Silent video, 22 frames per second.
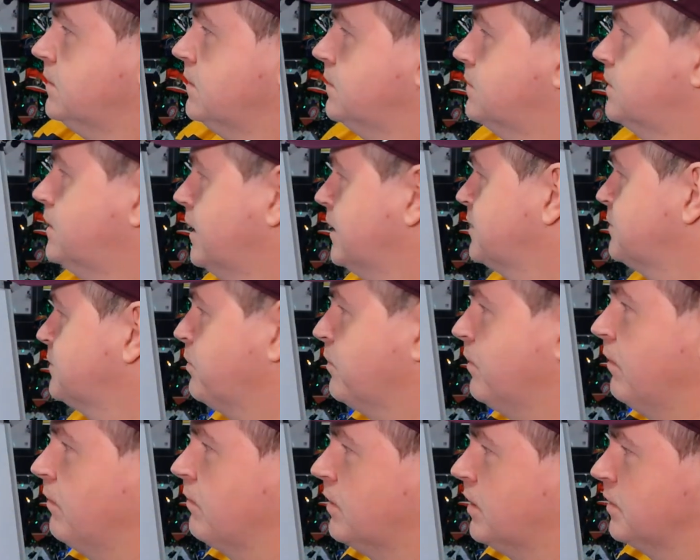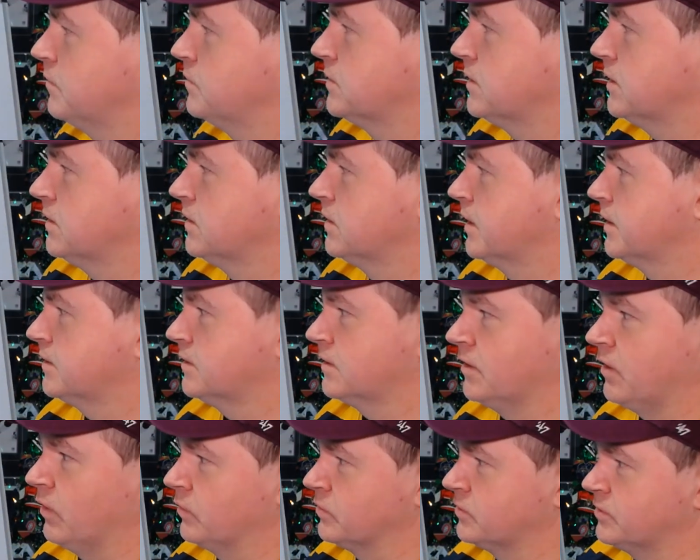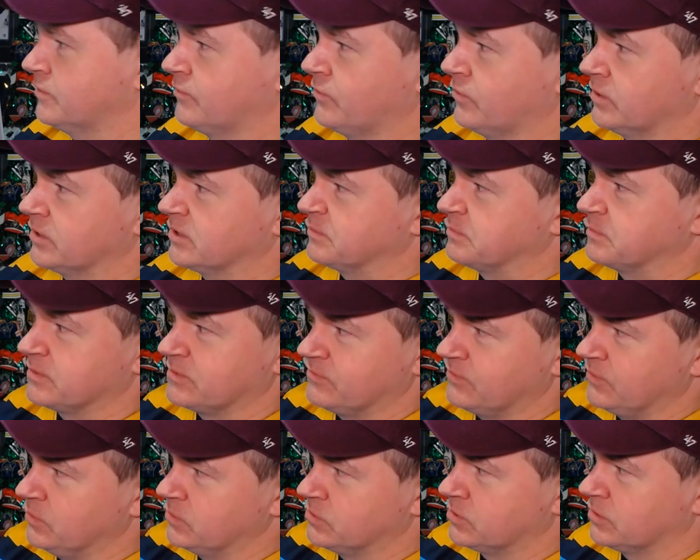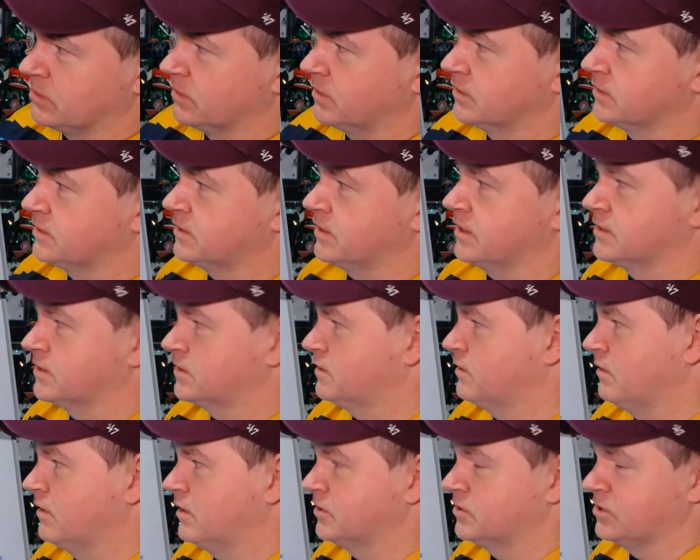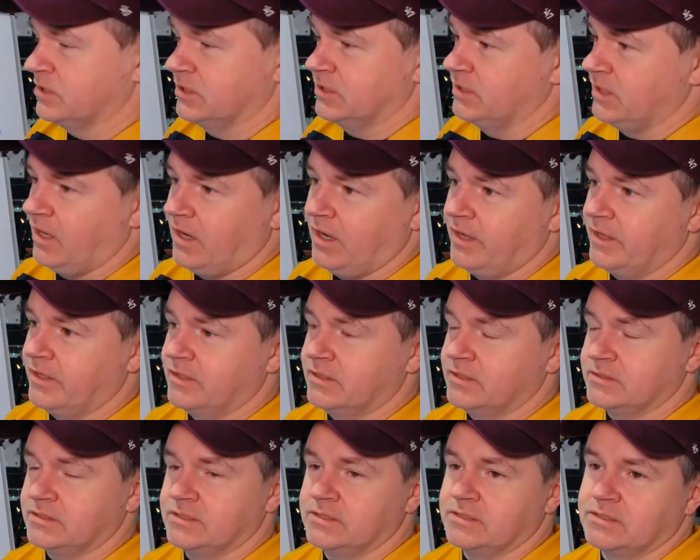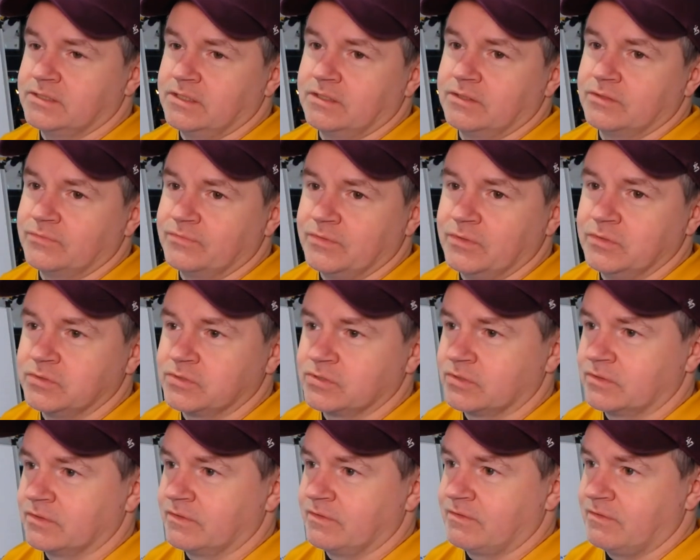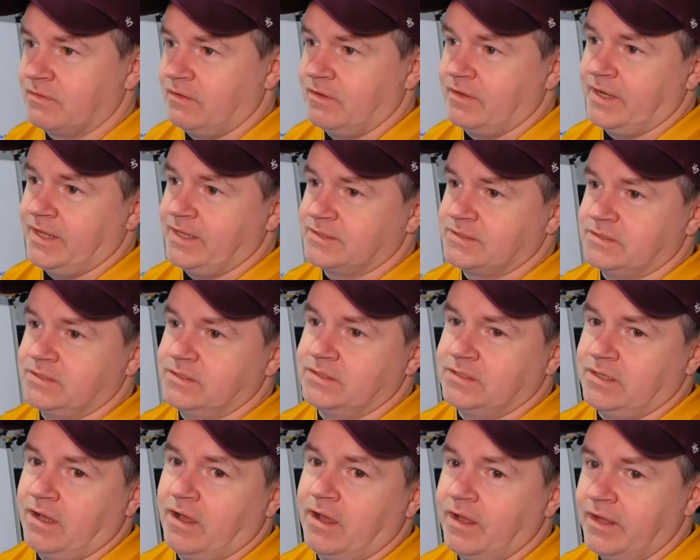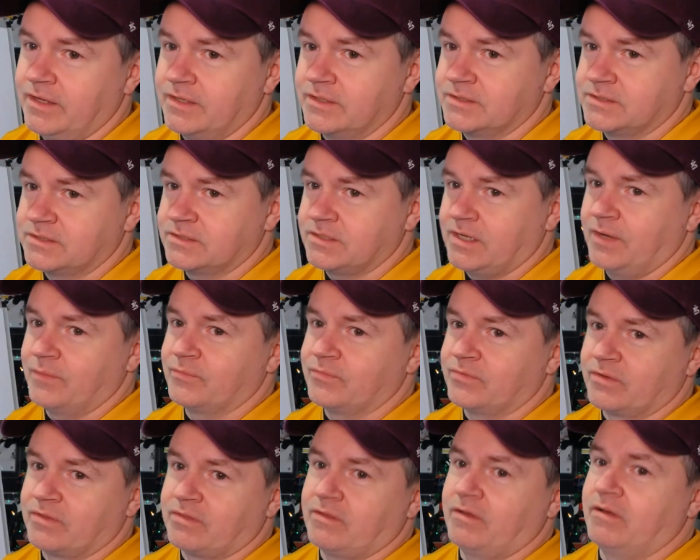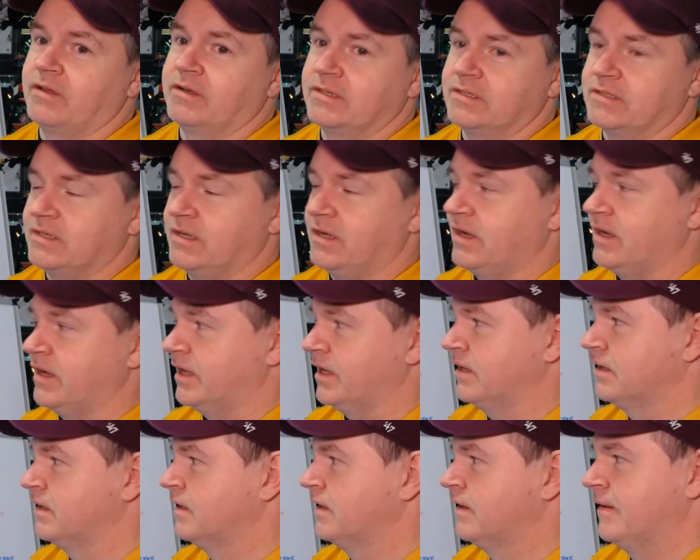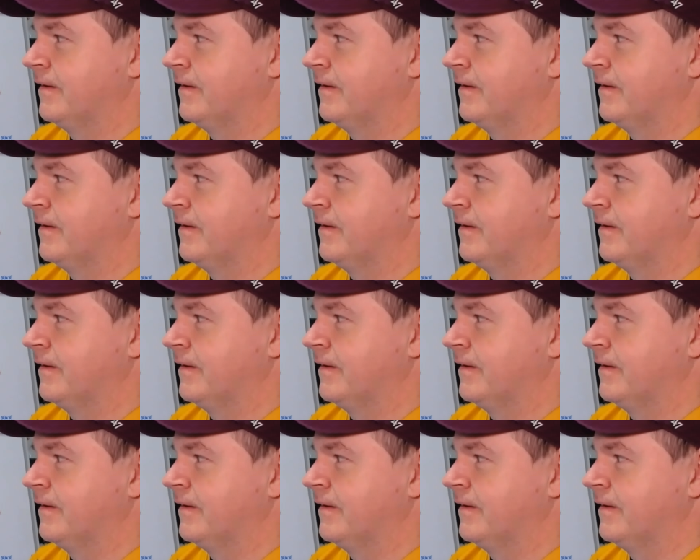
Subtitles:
Despero comes in like the ghost of Christmas future and says Thawne should die because he's seen the future and Thawne has to die and it's time for Thawne to die.